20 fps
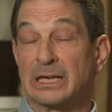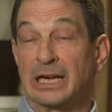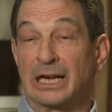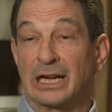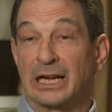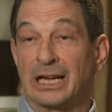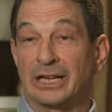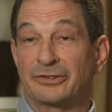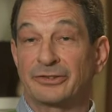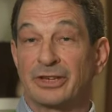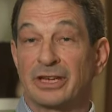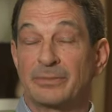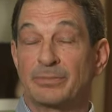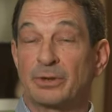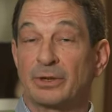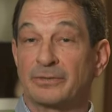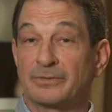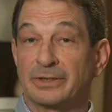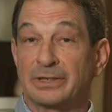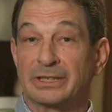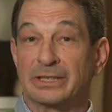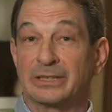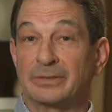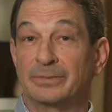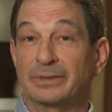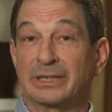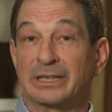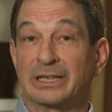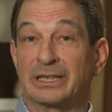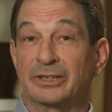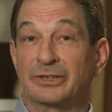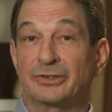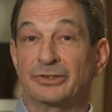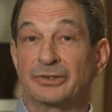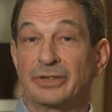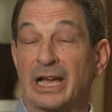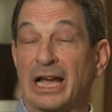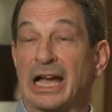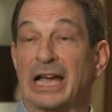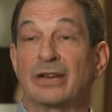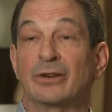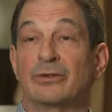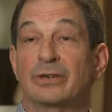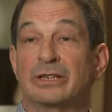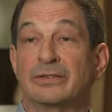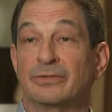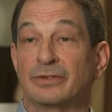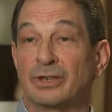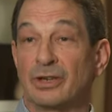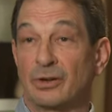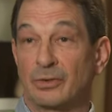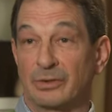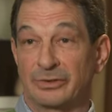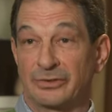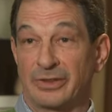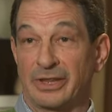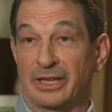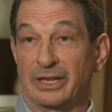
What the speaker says: I say perfectly because I don't even know it's